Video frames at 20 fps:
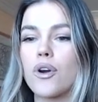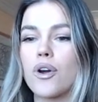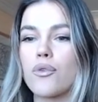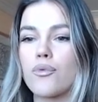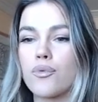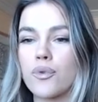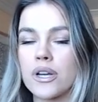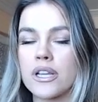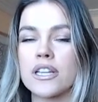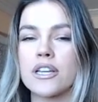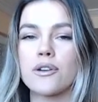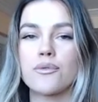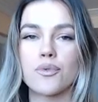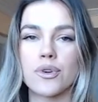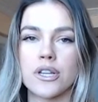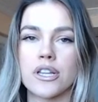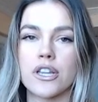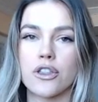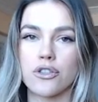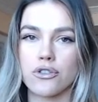really,
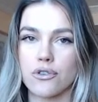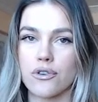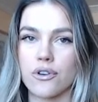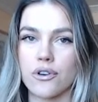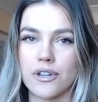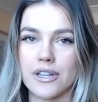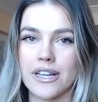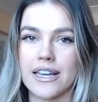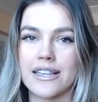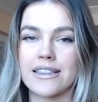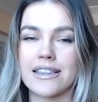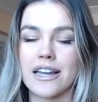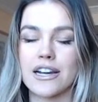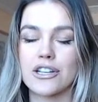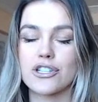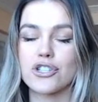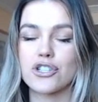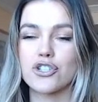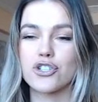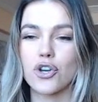really thoroughly. That
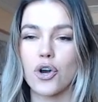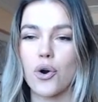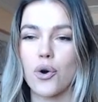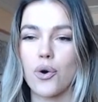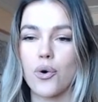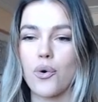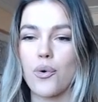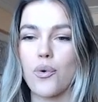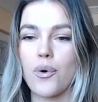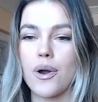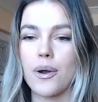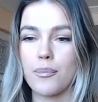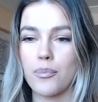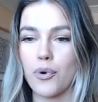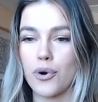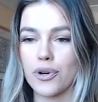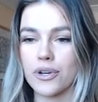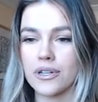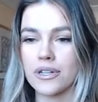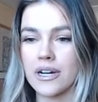is so
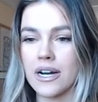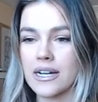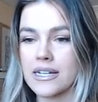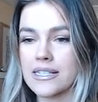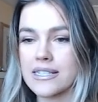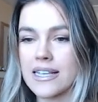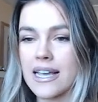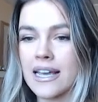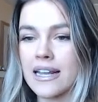important, guys.